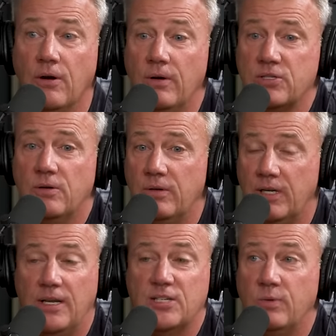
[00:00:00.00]
grow
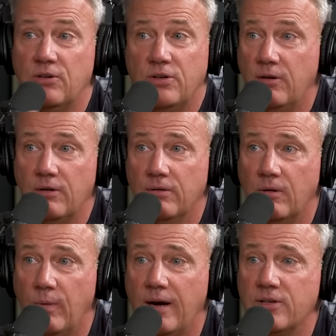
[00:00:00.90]
as we continue to
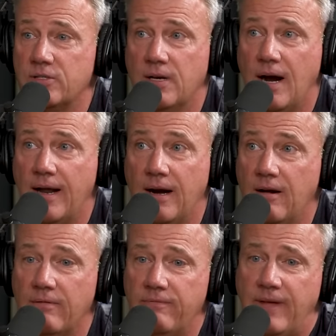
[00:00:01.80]
grow awareness in
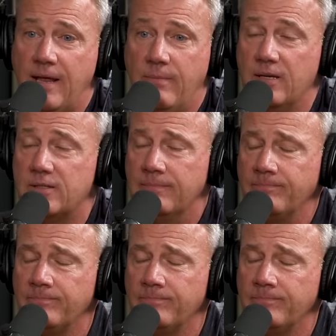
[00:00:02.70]
our fan base.